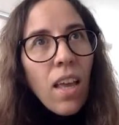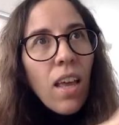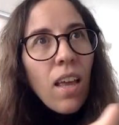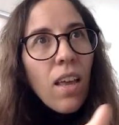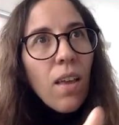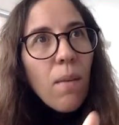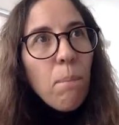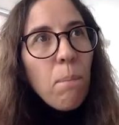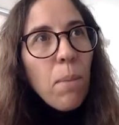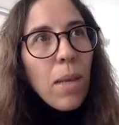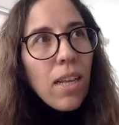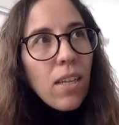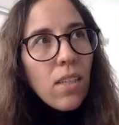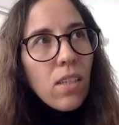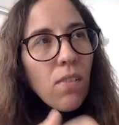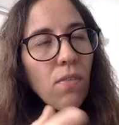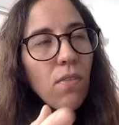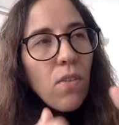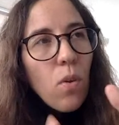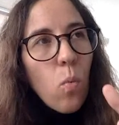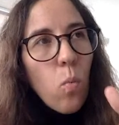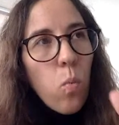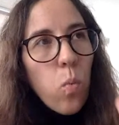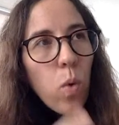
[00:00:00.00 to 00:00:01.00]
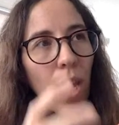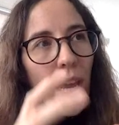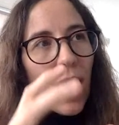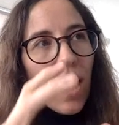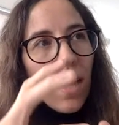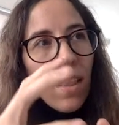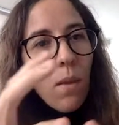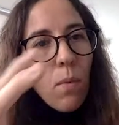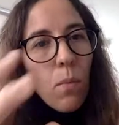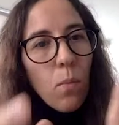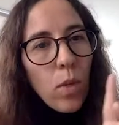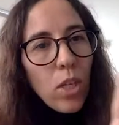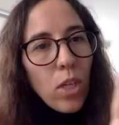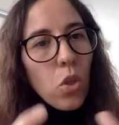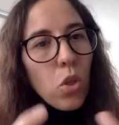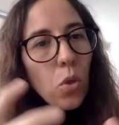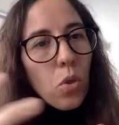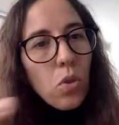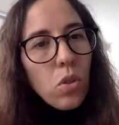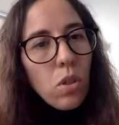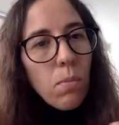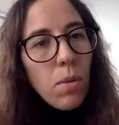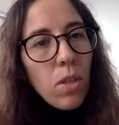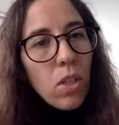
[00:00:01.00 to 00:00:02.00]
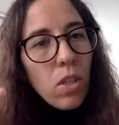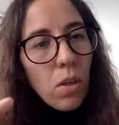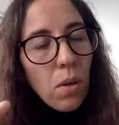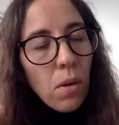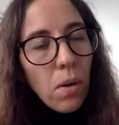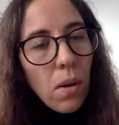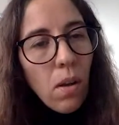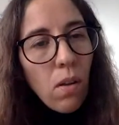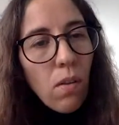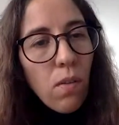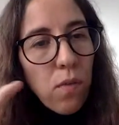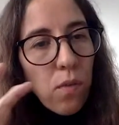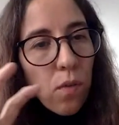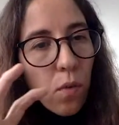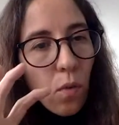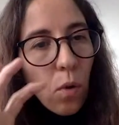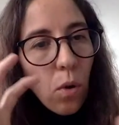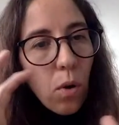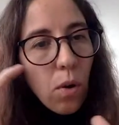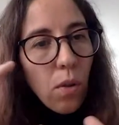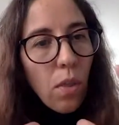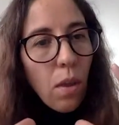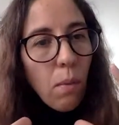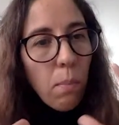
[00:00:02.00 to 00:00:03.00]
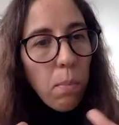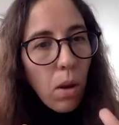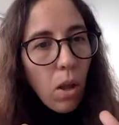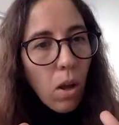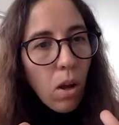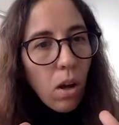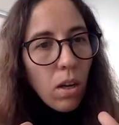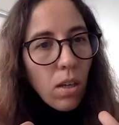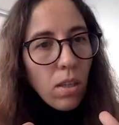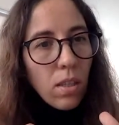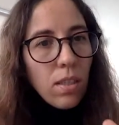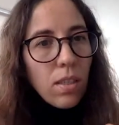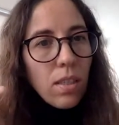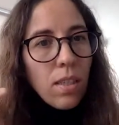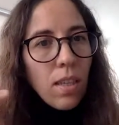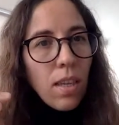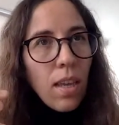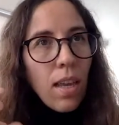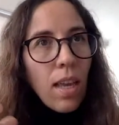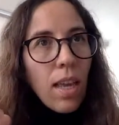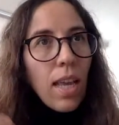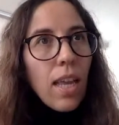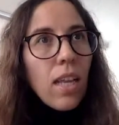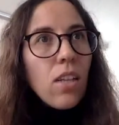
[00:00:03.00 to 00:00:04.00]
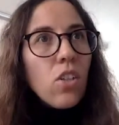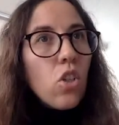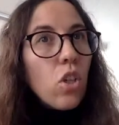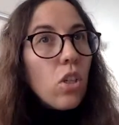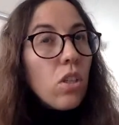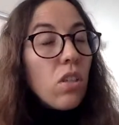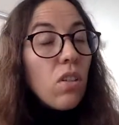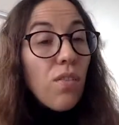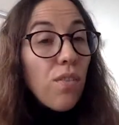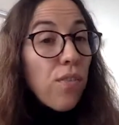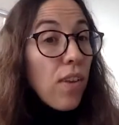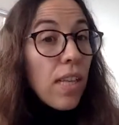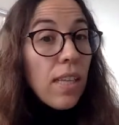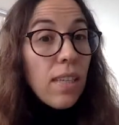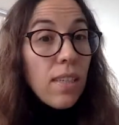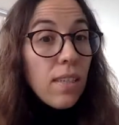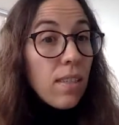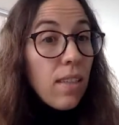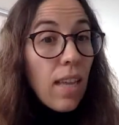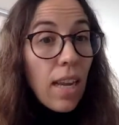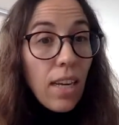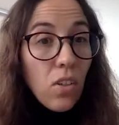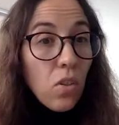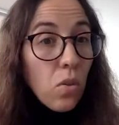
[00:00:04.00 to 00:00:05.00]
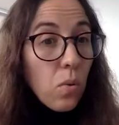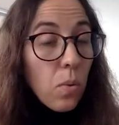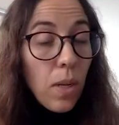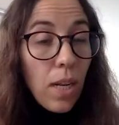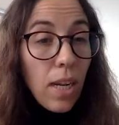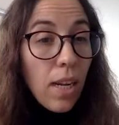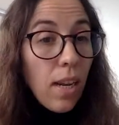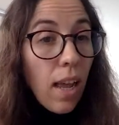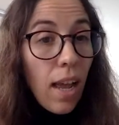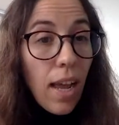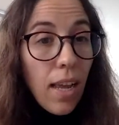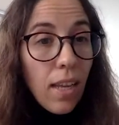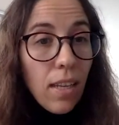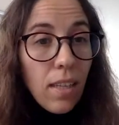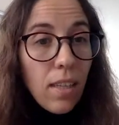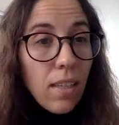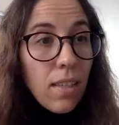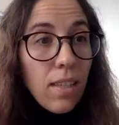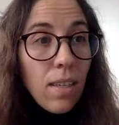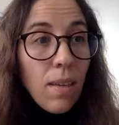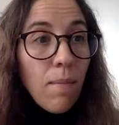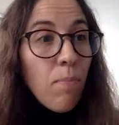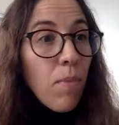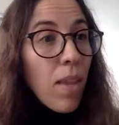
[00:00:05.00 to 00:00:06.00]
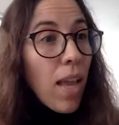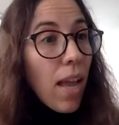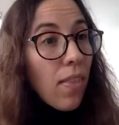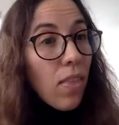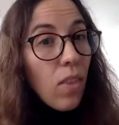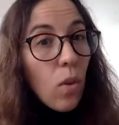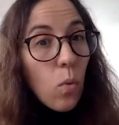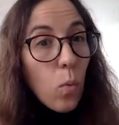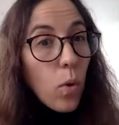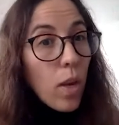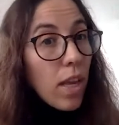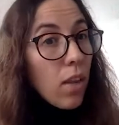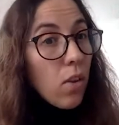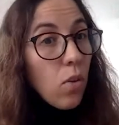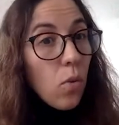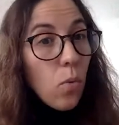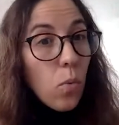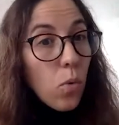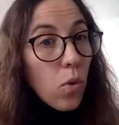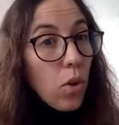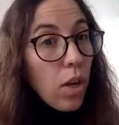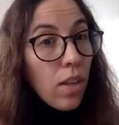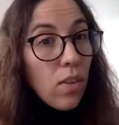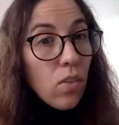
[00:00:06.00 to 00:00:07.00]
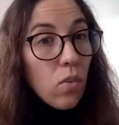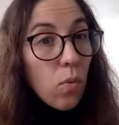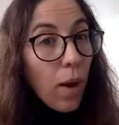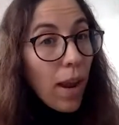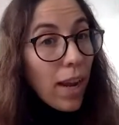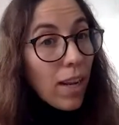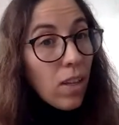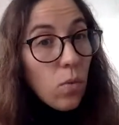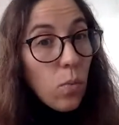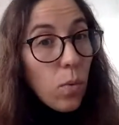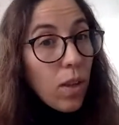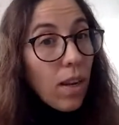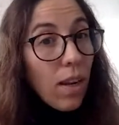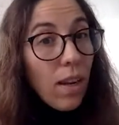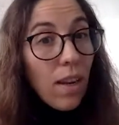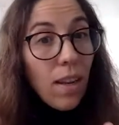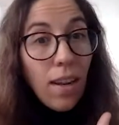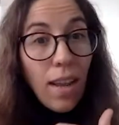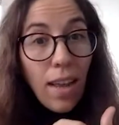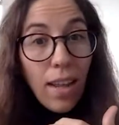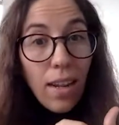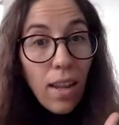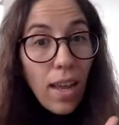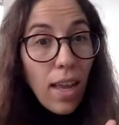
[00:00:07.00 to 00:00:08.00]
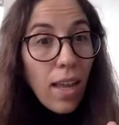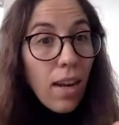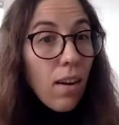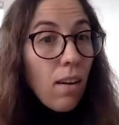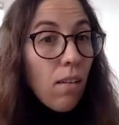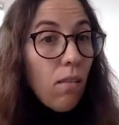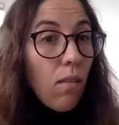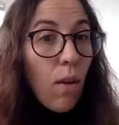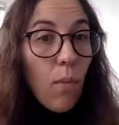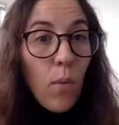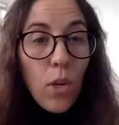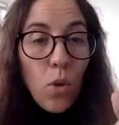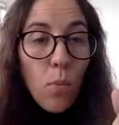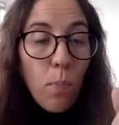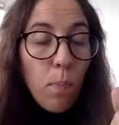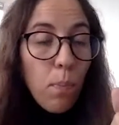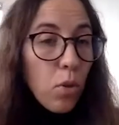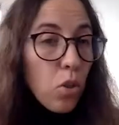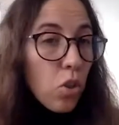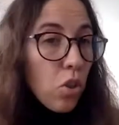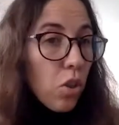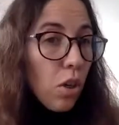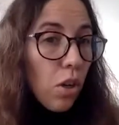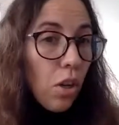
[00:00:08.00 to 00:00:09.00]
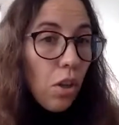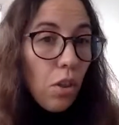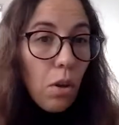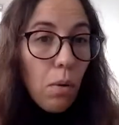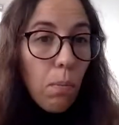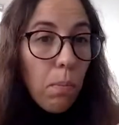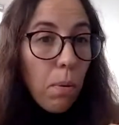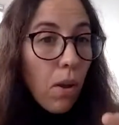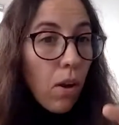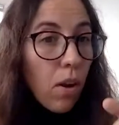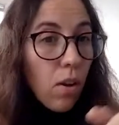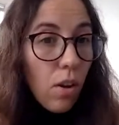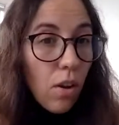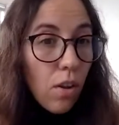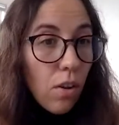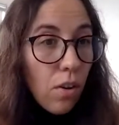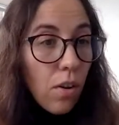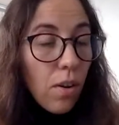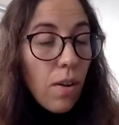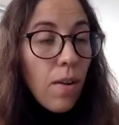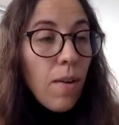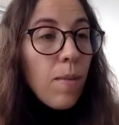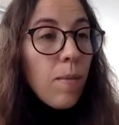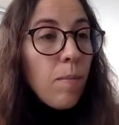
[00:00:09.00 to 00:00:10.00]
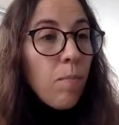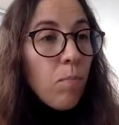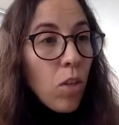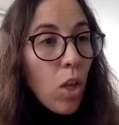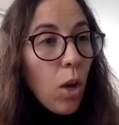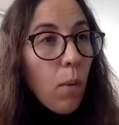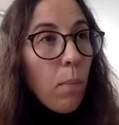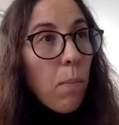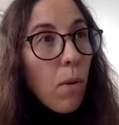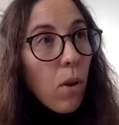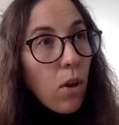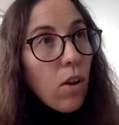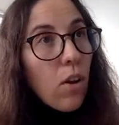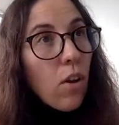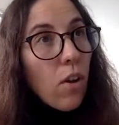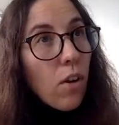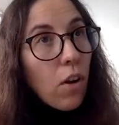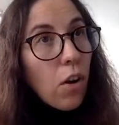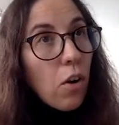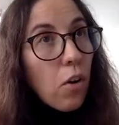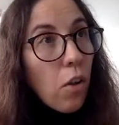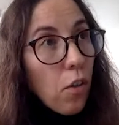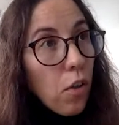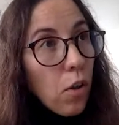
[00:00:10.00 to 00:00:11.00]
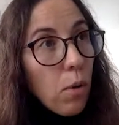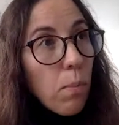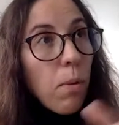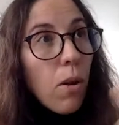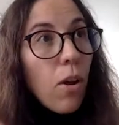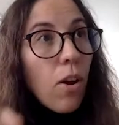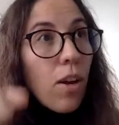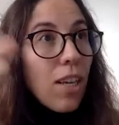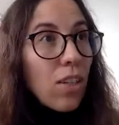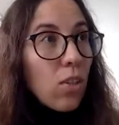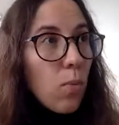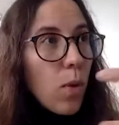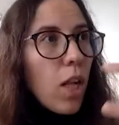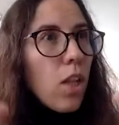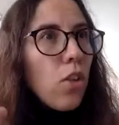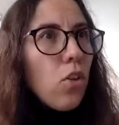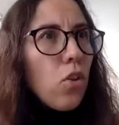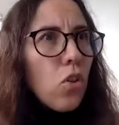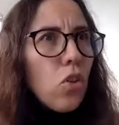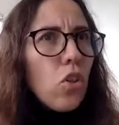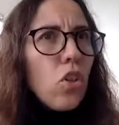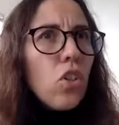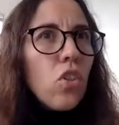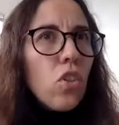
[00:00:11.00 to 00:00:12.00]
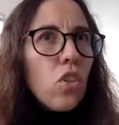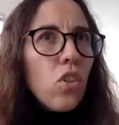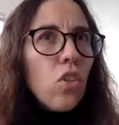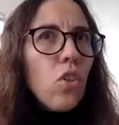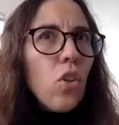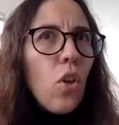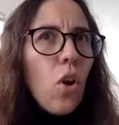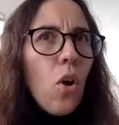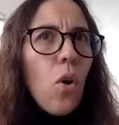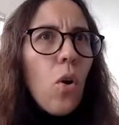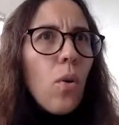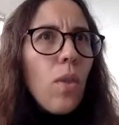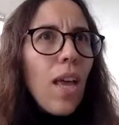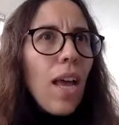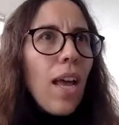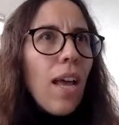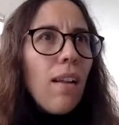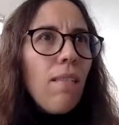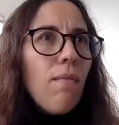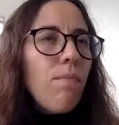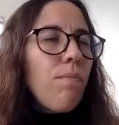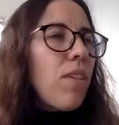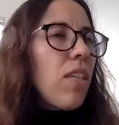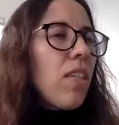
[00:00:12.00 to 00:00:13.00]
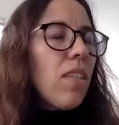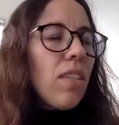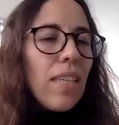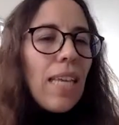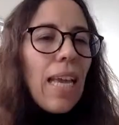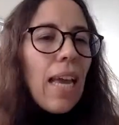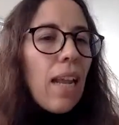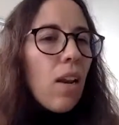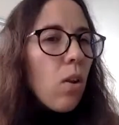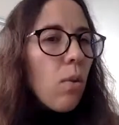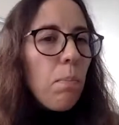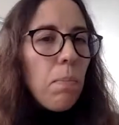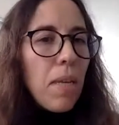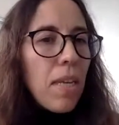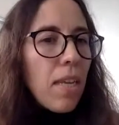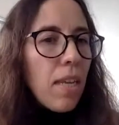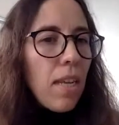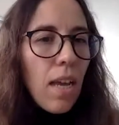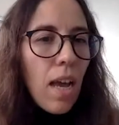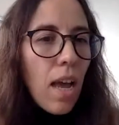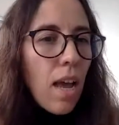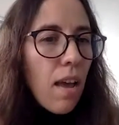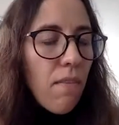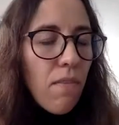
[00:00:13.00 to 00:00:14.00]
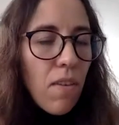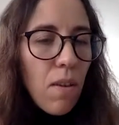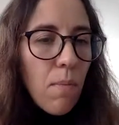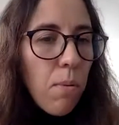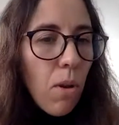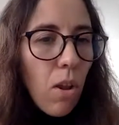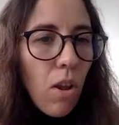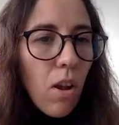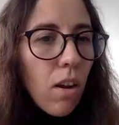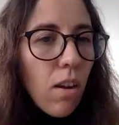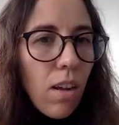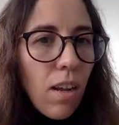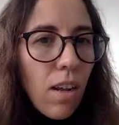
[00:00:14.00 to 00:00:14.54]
because of the way that we chose the material for the blocks, it just feels naturally light. And the way you would interact with it, and when you push another block on another block as well, you just know that this cannot be a heavy block.